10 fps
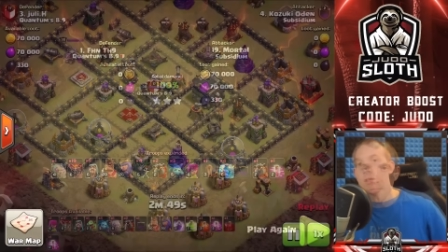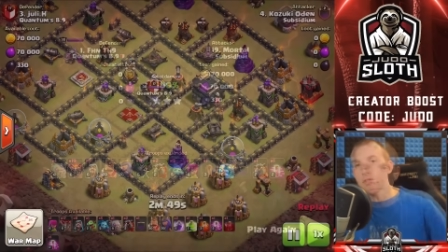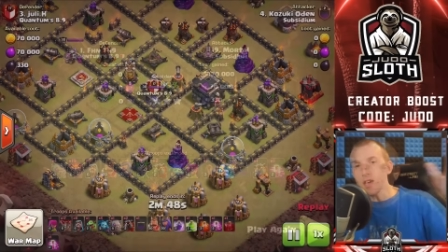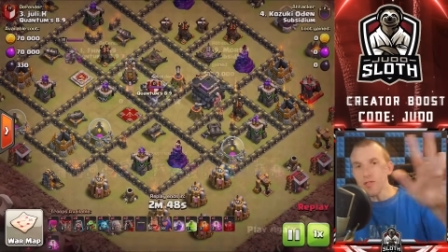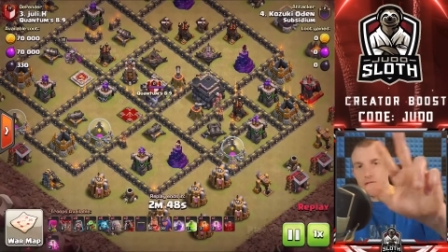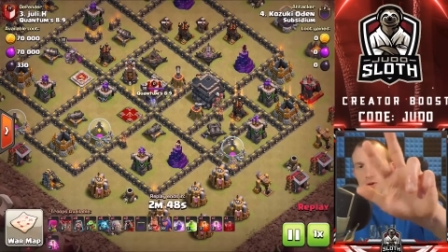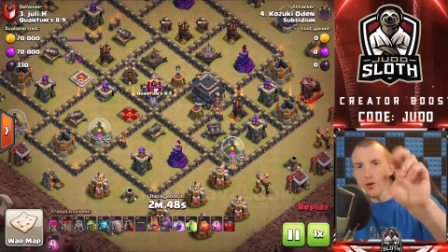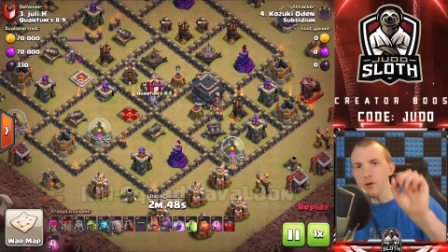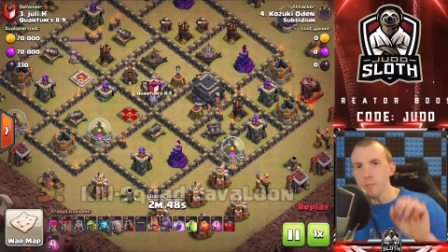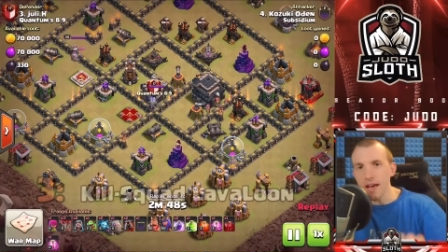The
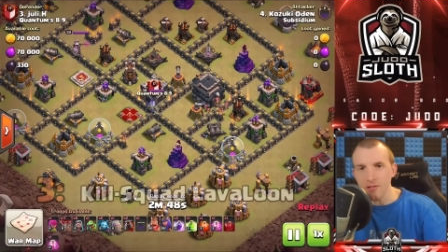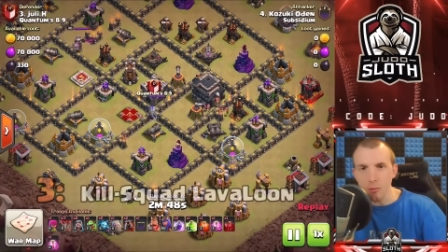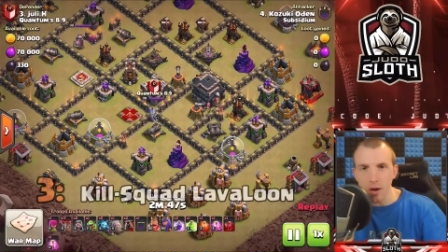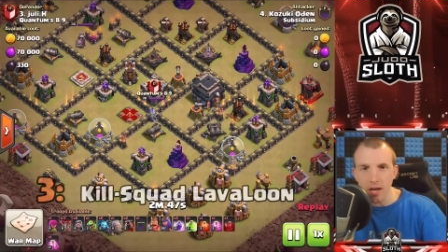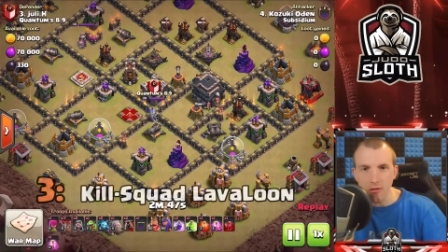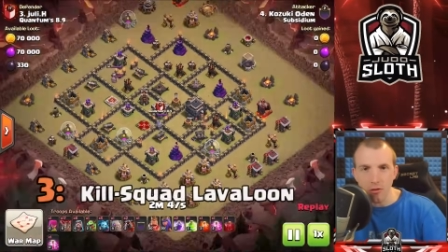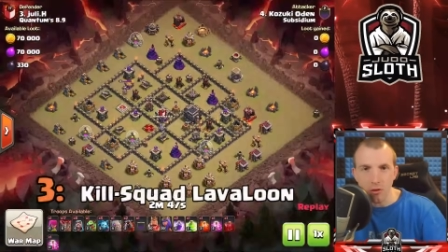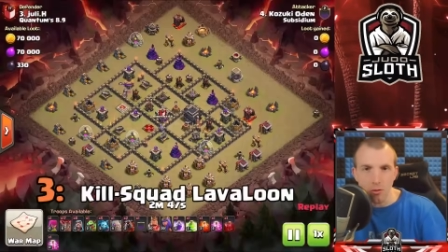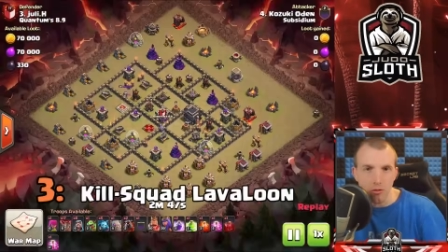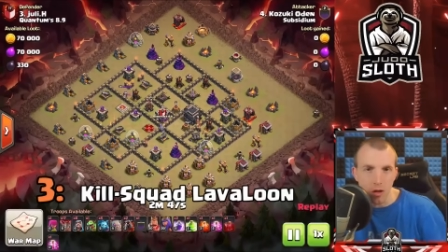3rd best way to
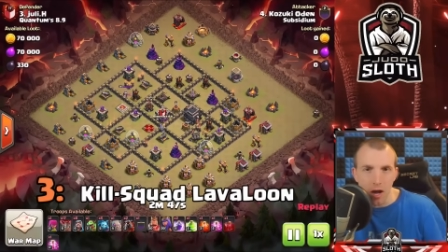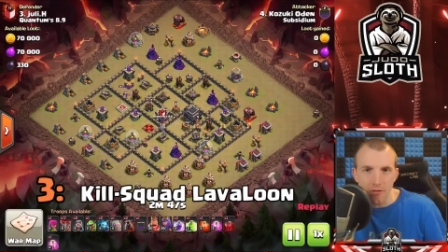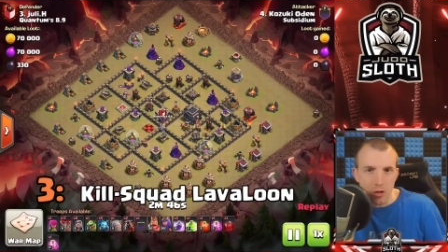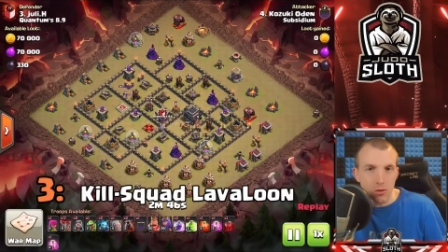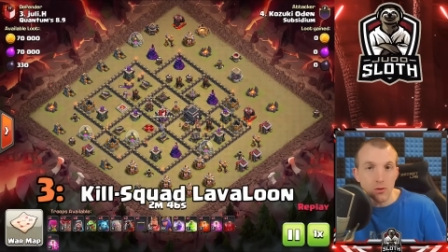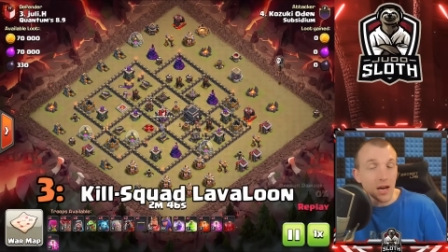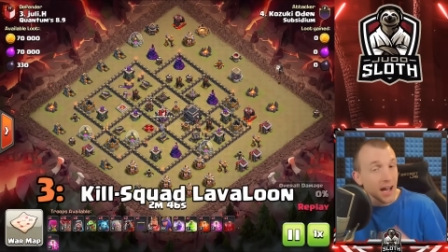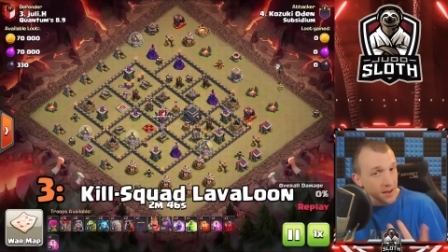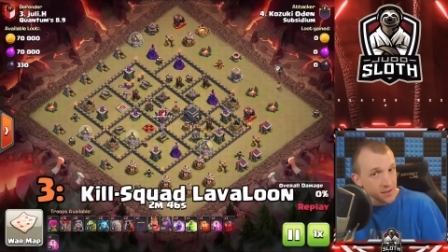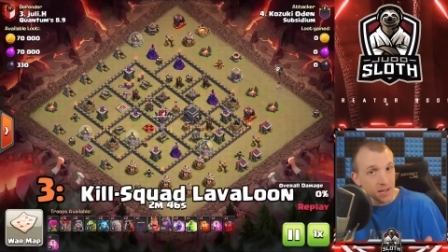use LavaLoon
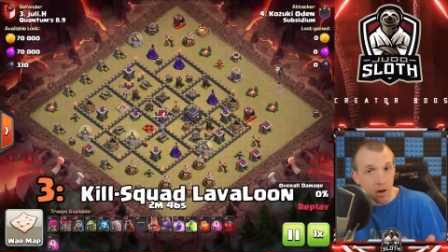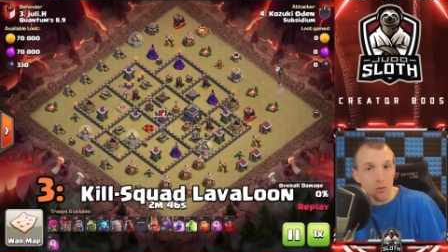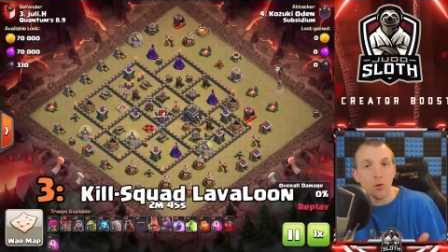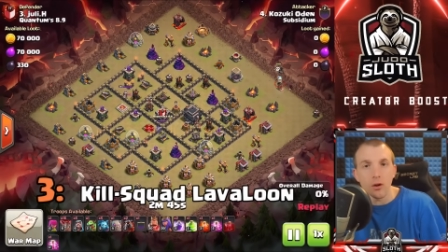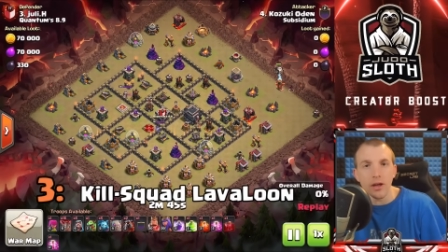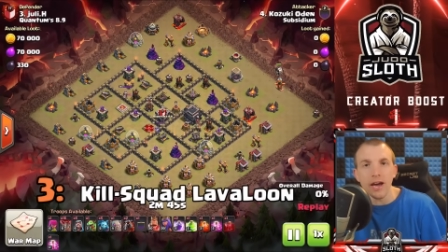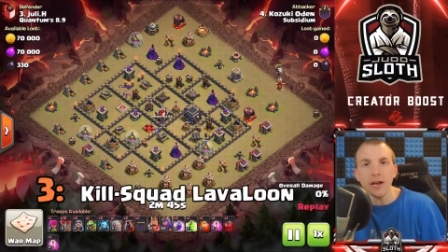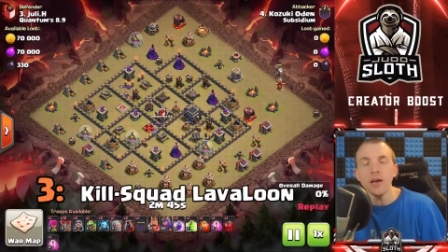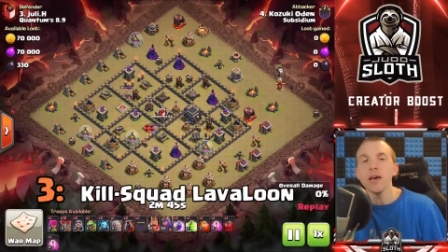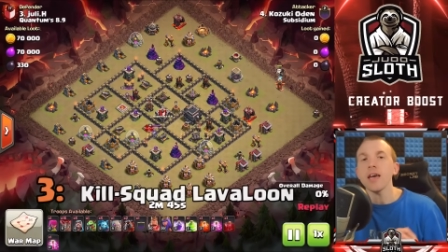at Town Hall
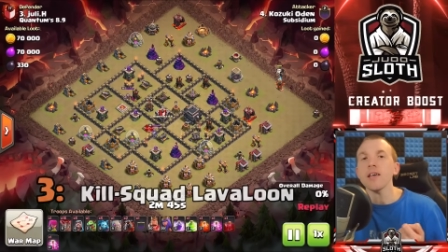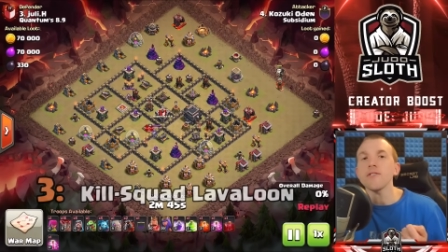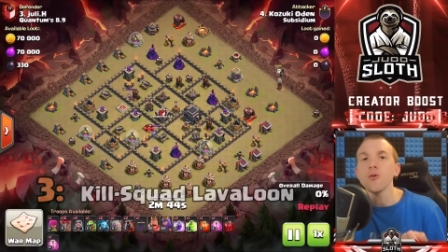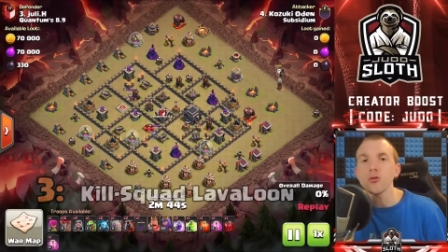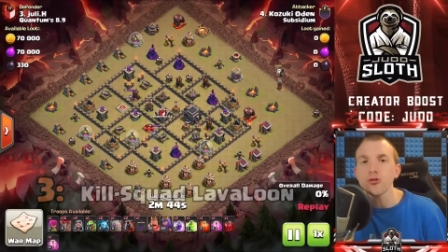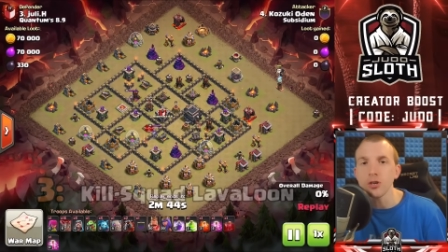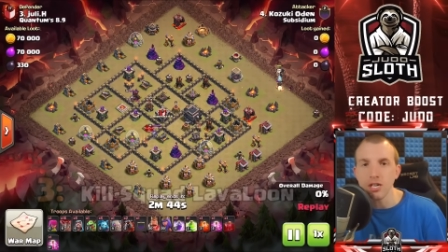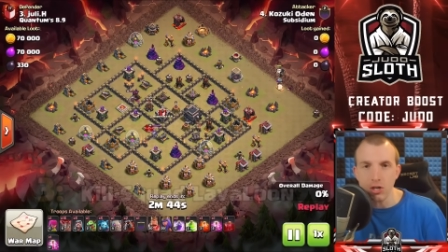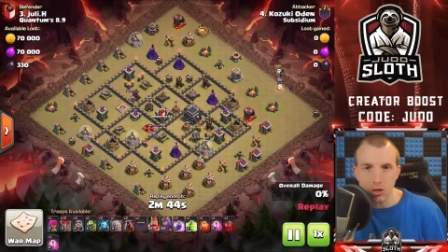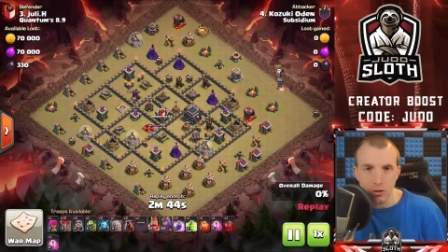9 is your
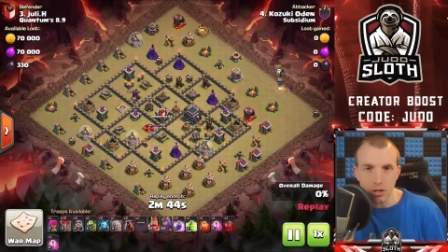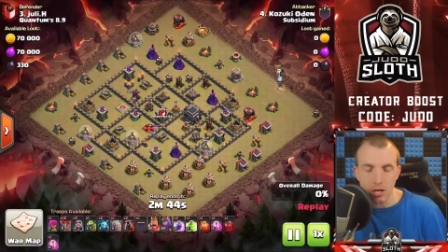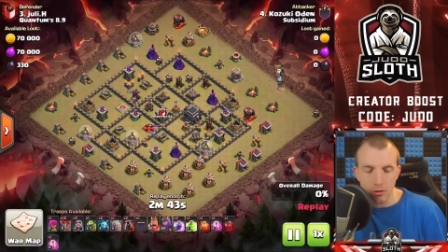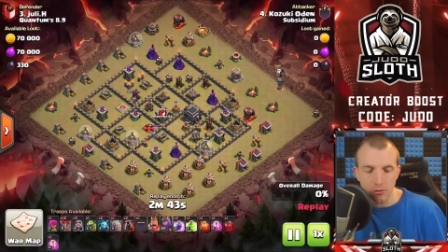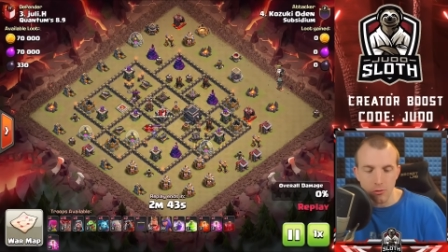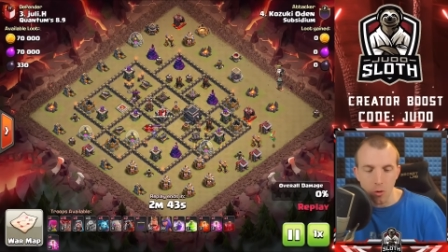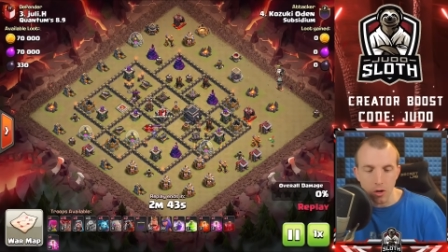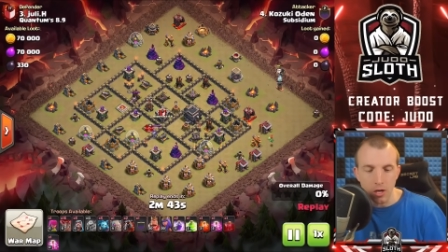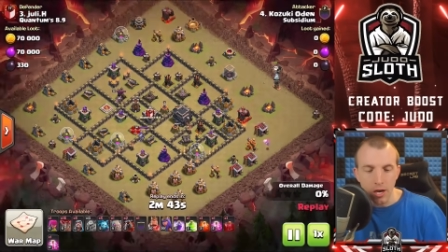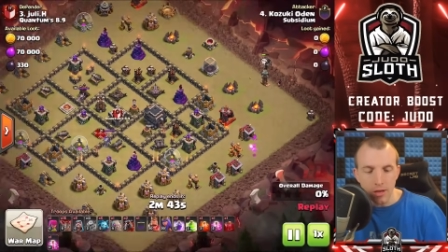traditional kill squad.